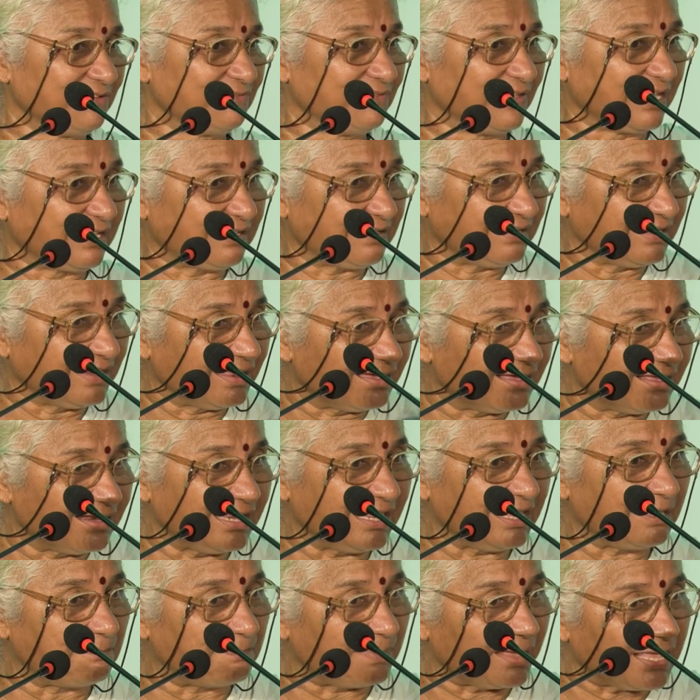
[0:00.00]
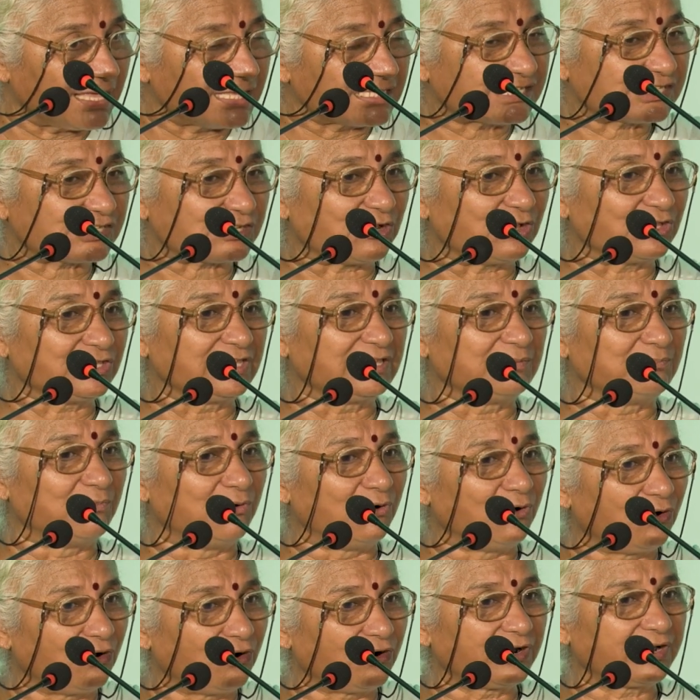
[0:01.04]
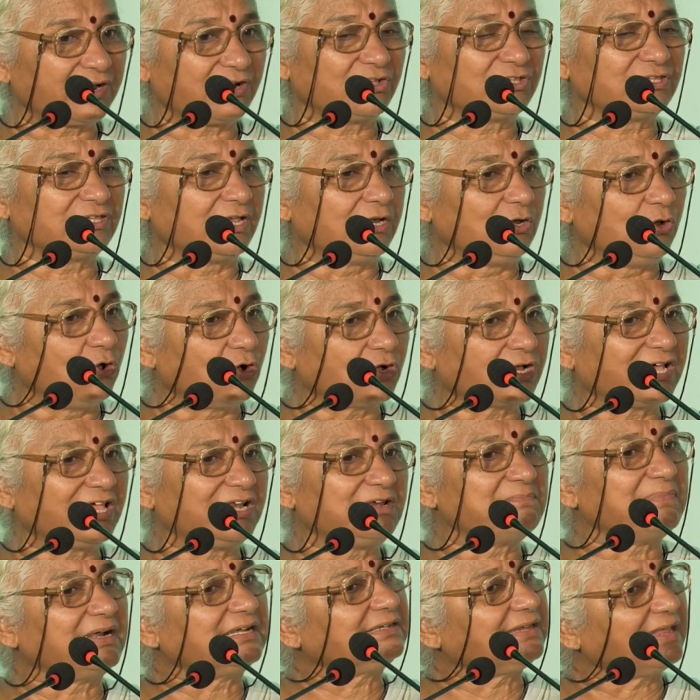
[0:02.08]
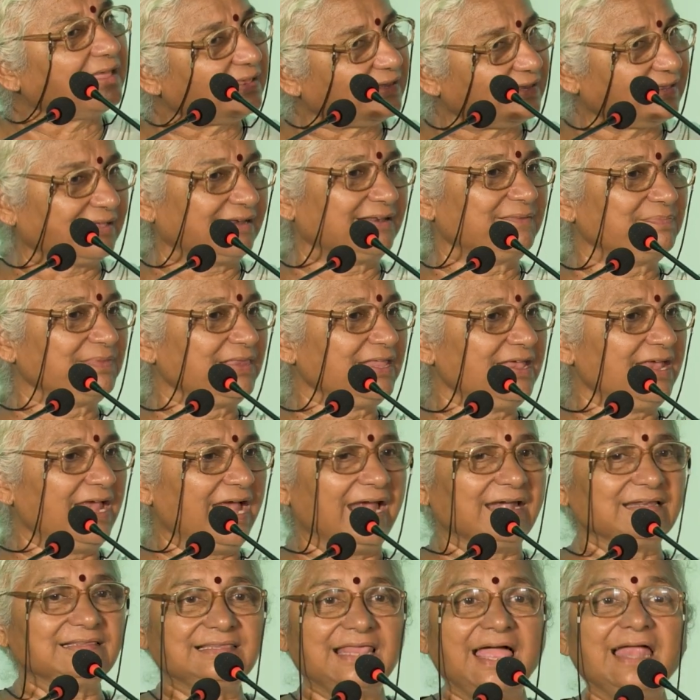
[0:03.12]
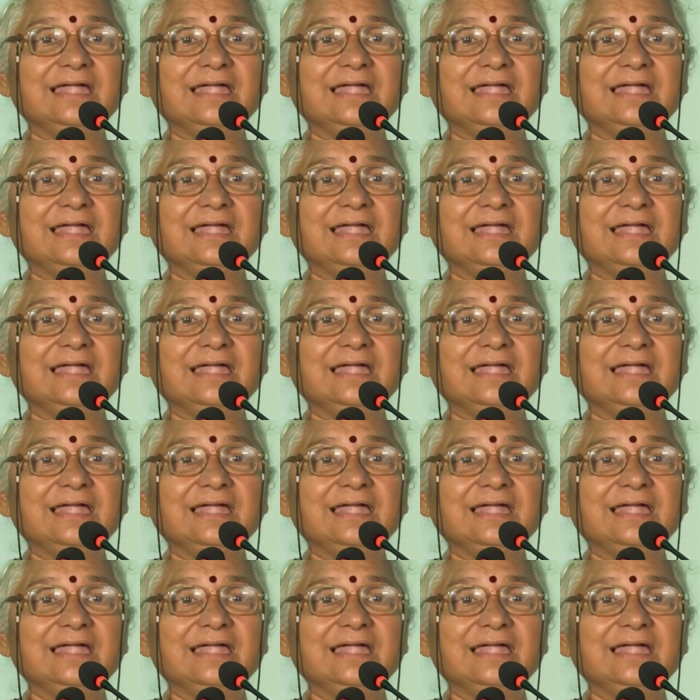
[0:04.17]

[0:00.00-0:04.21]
were really based on more on the local material. And